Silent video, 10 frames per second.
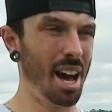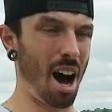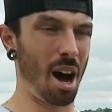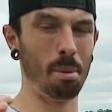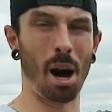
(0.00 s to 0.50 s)

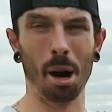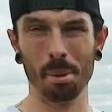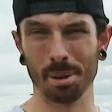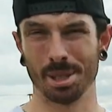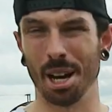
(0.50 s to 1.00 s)
I'll
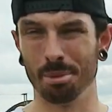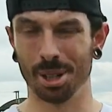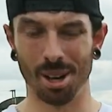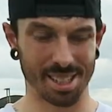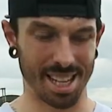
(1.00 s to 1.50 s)
be able to help you
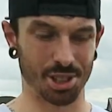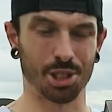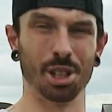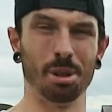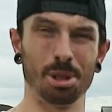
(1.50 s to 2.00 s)
guys
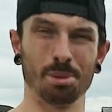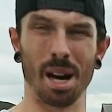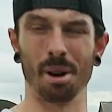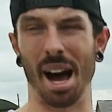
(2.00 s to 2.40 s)
answer them as well,